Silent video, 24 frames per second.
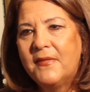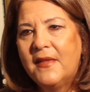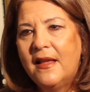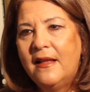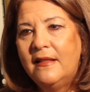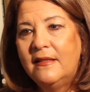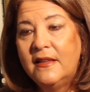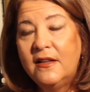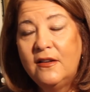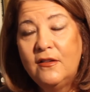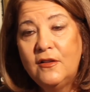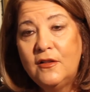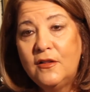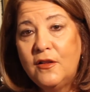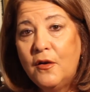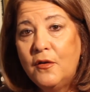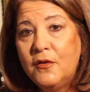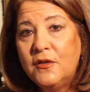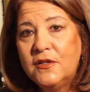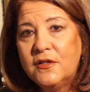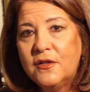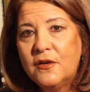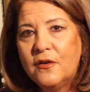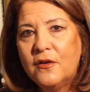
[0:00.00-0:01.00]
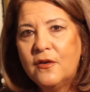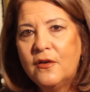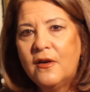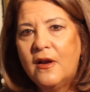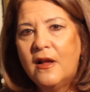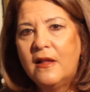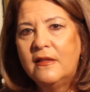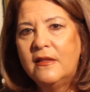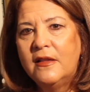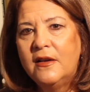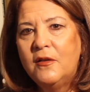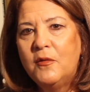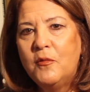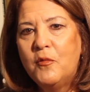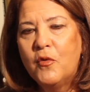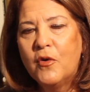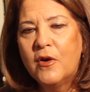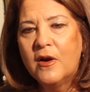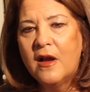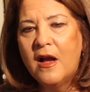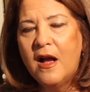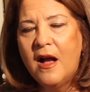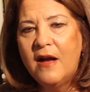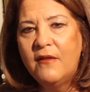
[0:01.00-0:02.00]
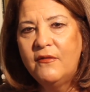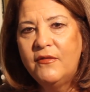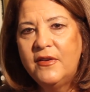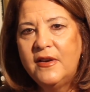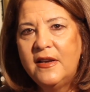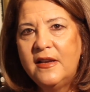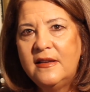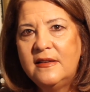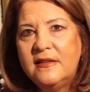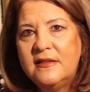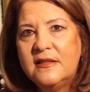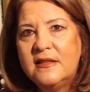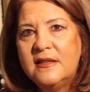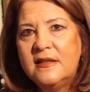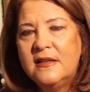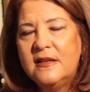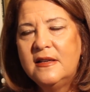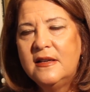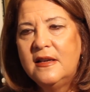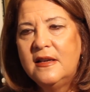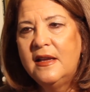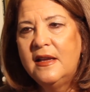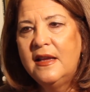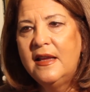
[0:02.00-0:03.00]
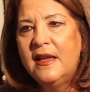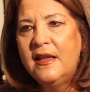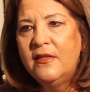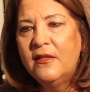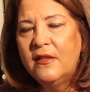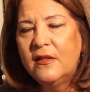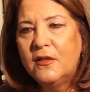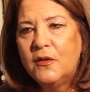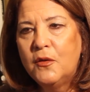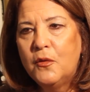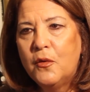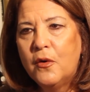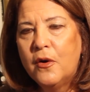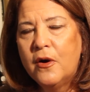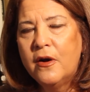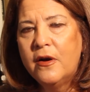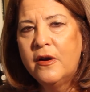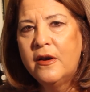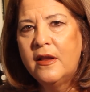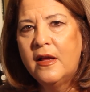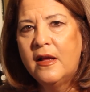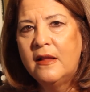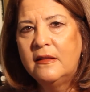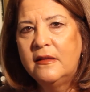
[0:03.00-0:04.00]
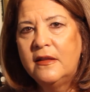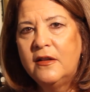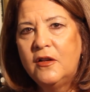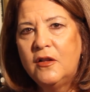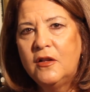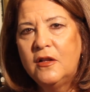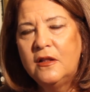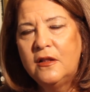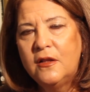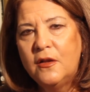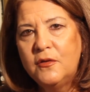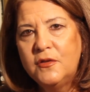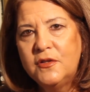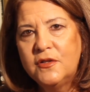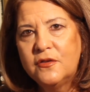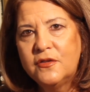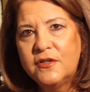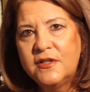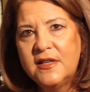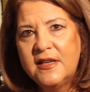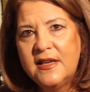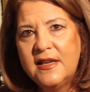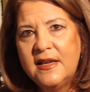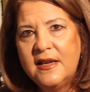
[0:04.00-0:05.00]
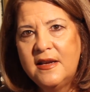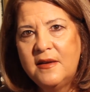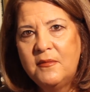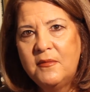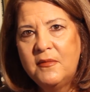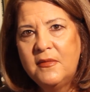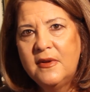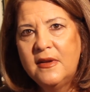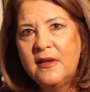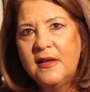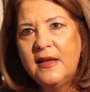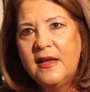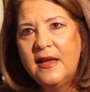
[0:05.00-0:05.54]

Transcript: a little closer, a little more confident in the Lord, a little closer to Him,